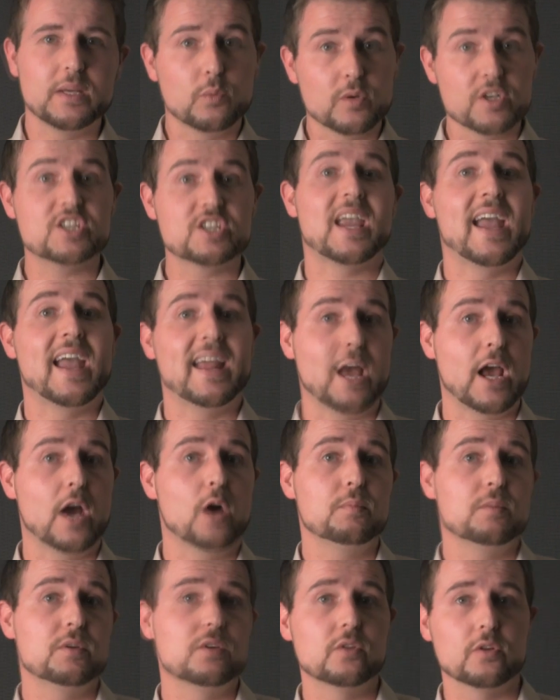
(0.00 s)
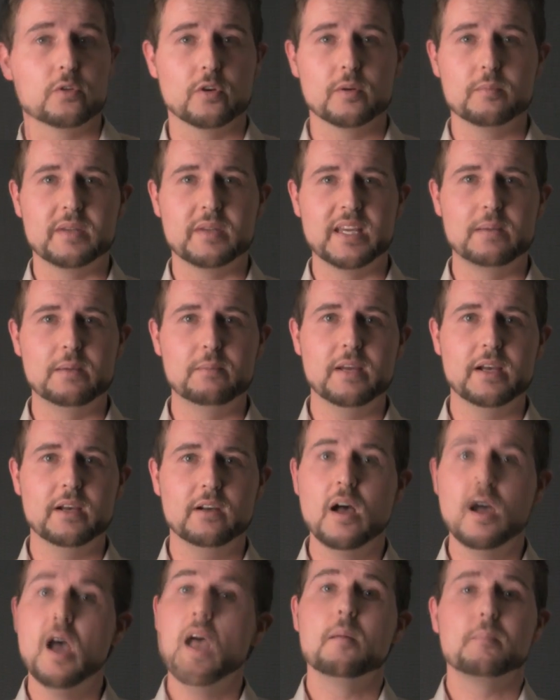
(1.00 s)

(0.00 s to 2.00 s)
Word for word: which can help you encrypt email,